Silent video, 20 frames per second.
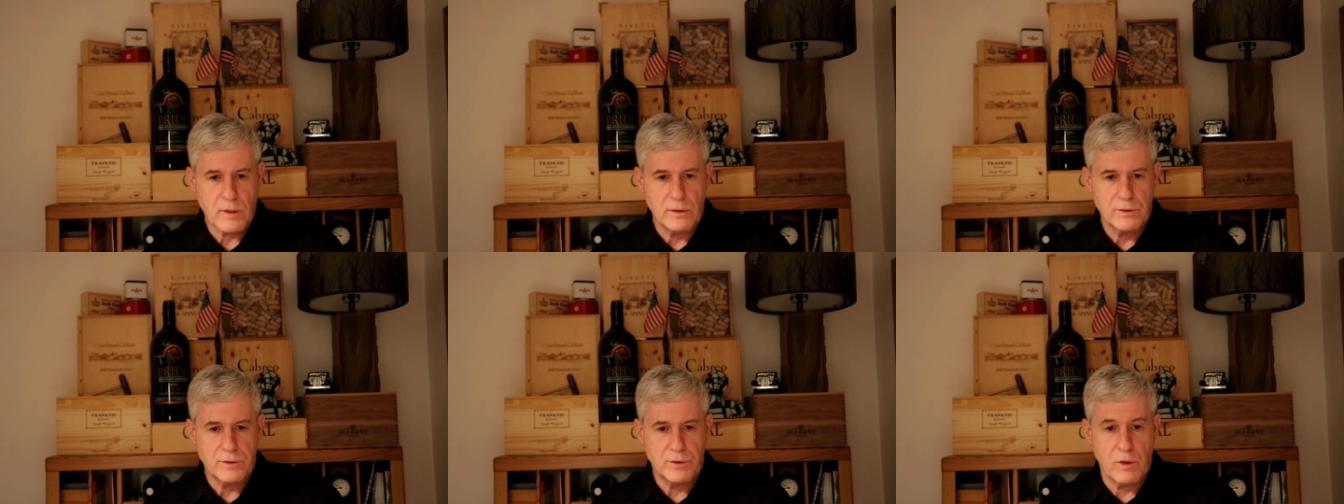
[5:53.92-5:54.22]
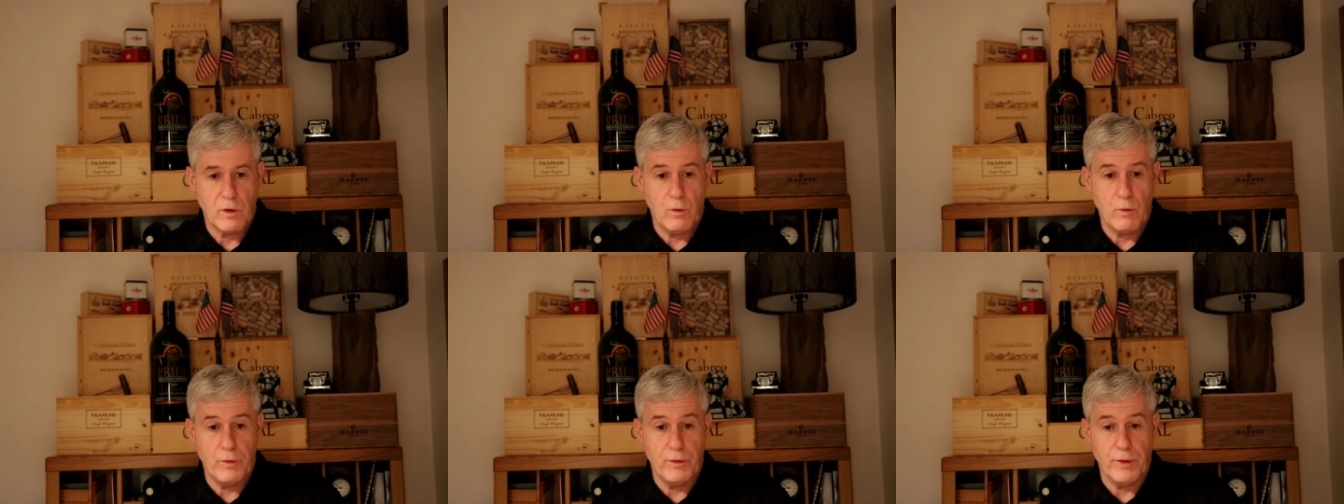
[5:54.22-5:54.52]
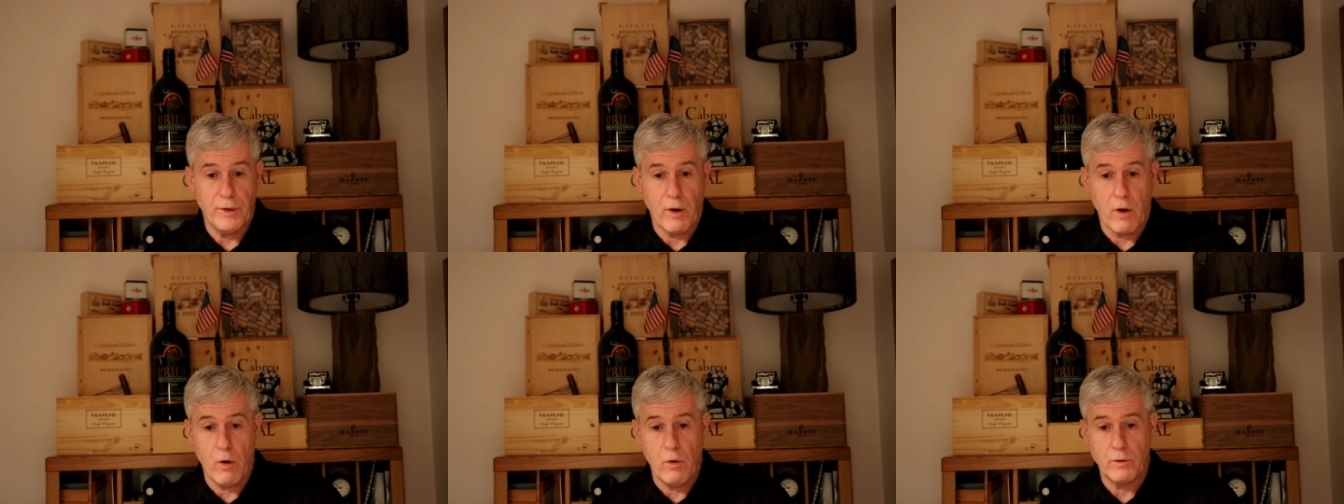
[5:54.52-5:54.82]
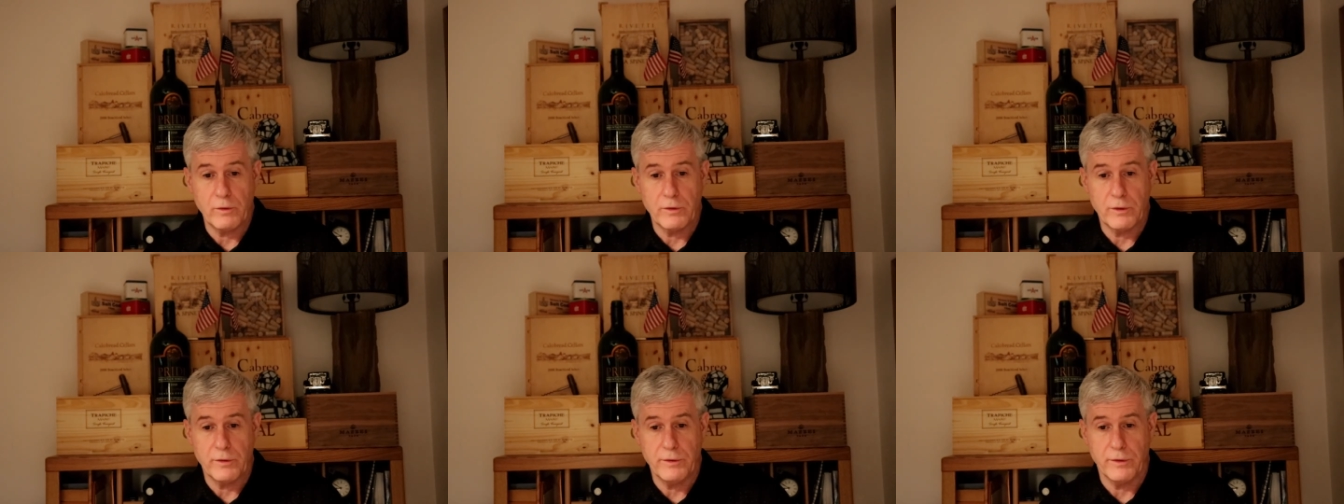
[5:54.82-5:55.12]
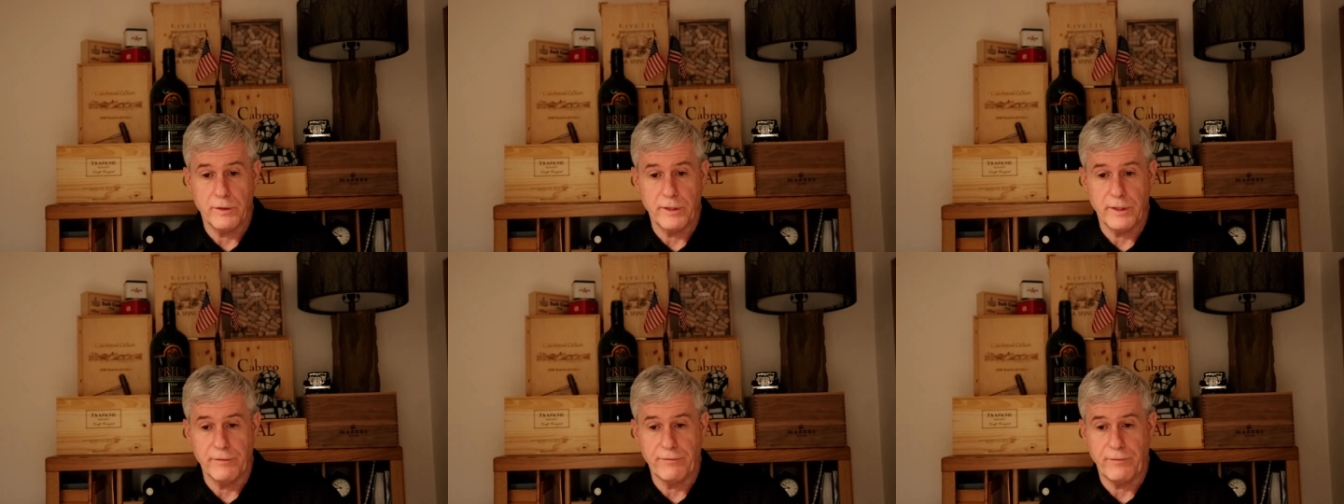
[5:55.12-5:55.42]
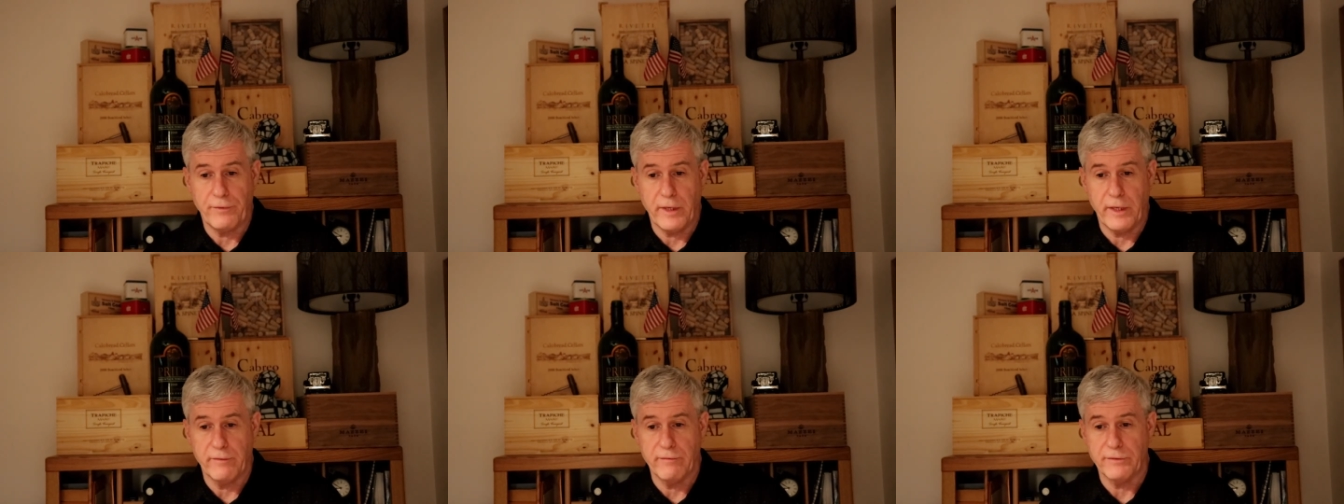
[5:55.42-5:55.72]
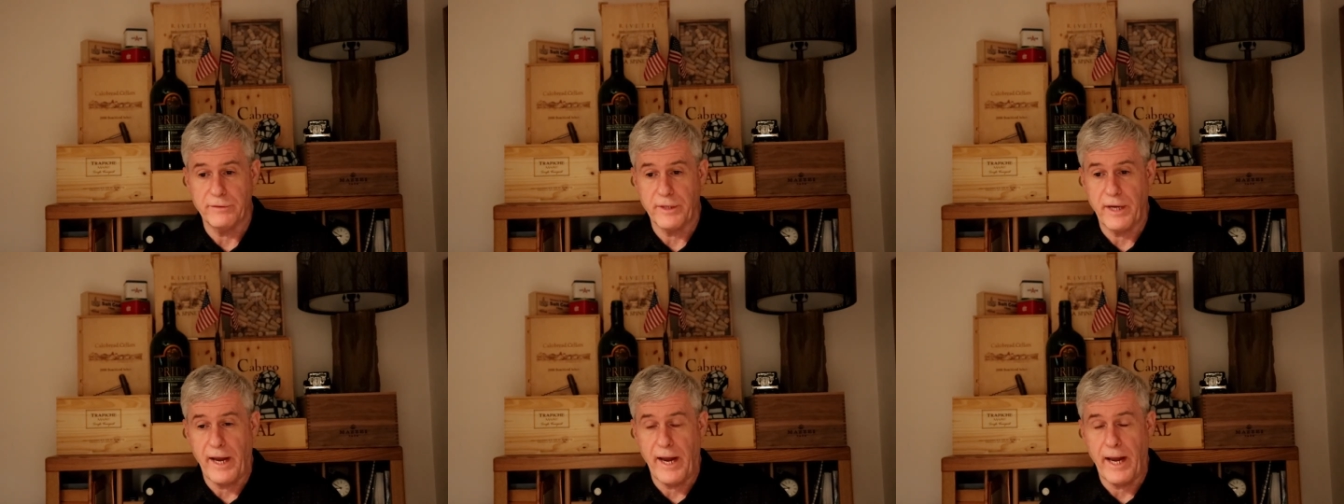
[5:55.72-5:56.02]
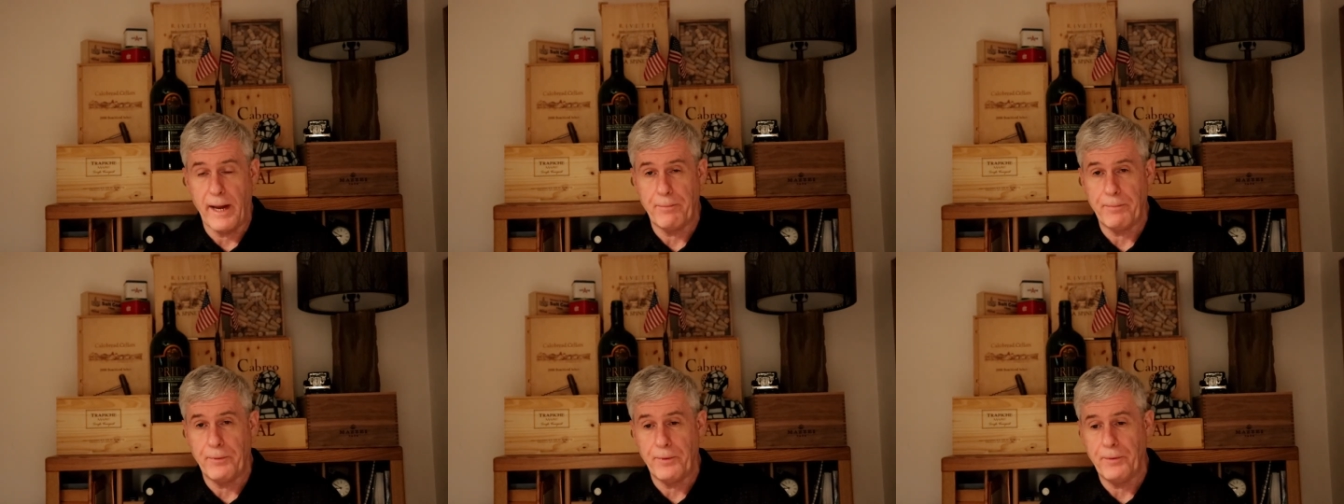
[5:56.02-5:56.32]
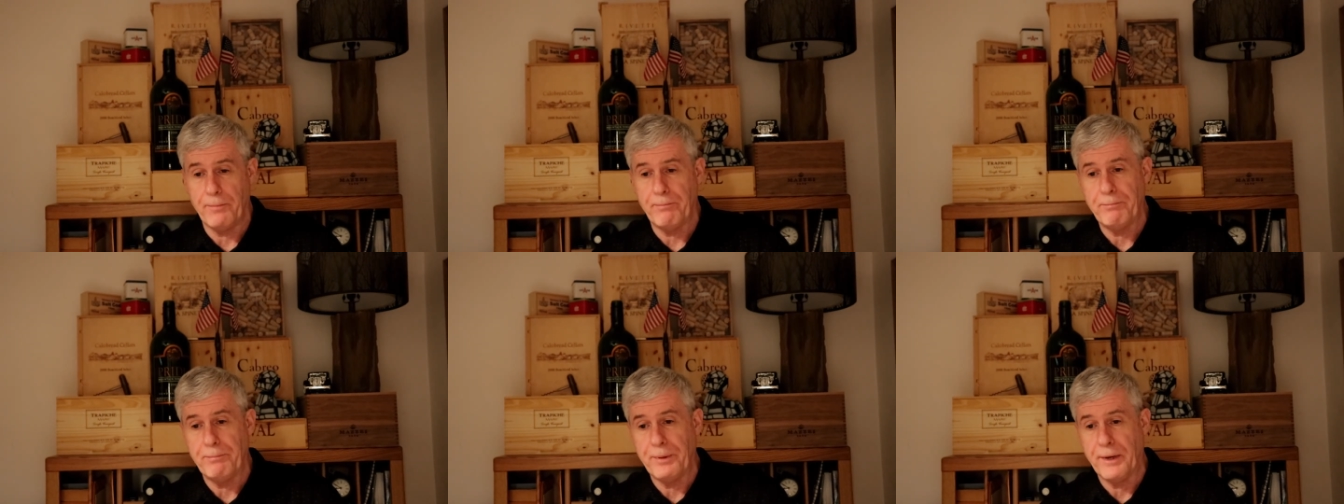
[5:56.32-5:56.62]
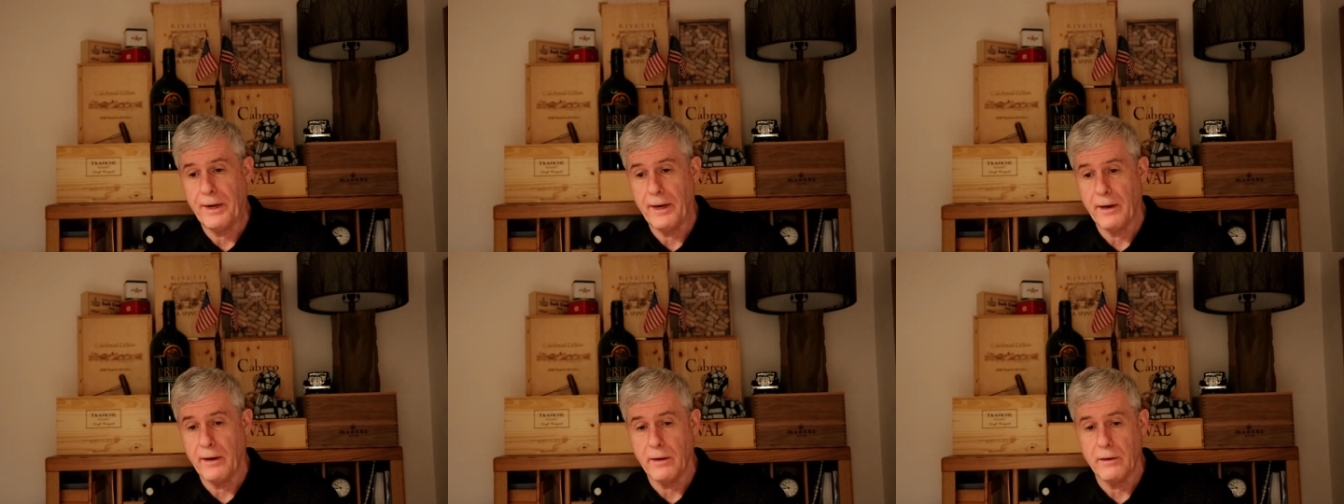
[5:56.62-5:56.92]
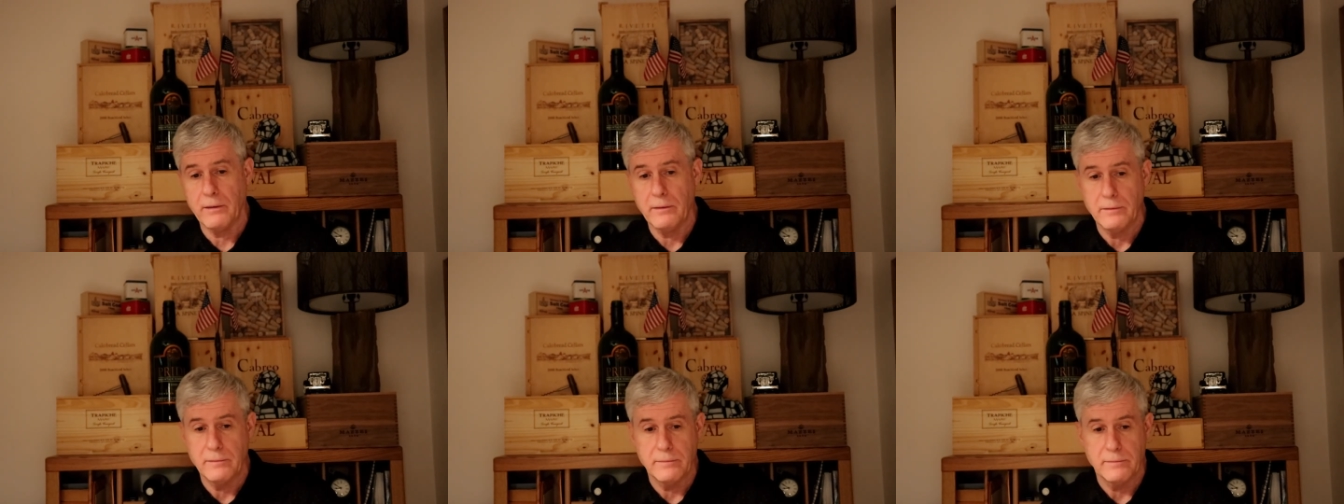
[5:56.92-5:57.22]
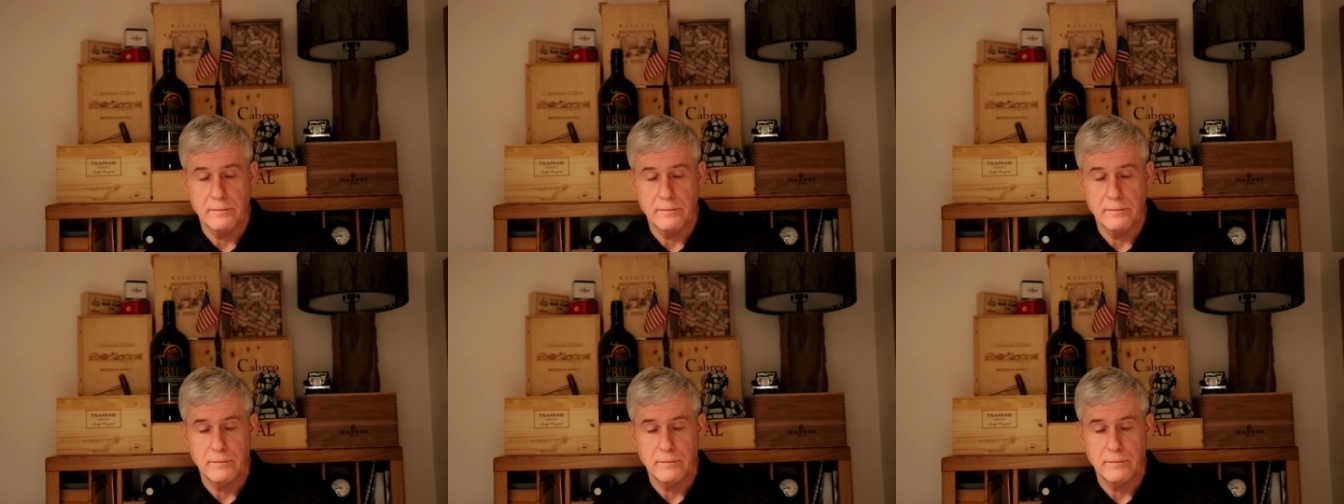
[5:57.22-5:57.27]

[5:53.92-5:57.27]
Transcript: so with the oak, you're going to get flavors of apple, pear,